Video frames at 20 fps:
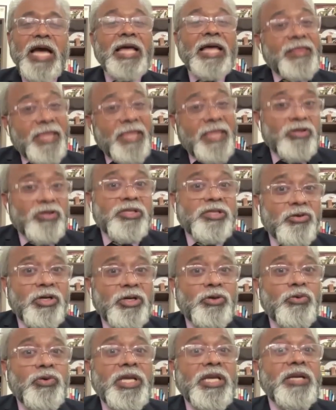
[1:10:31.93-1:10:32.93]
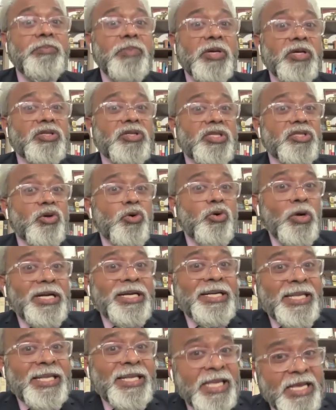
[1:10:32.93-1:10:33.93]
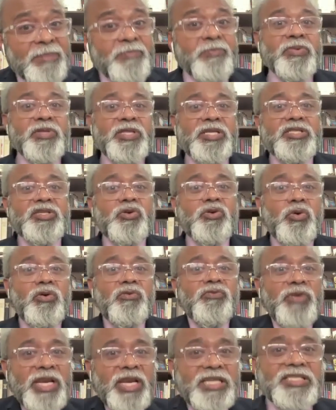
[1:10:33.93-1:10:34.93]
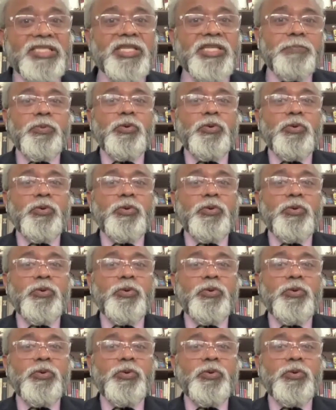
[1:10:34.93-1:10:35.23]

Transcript: and they also are doing it because there's a whole team, there's a whole village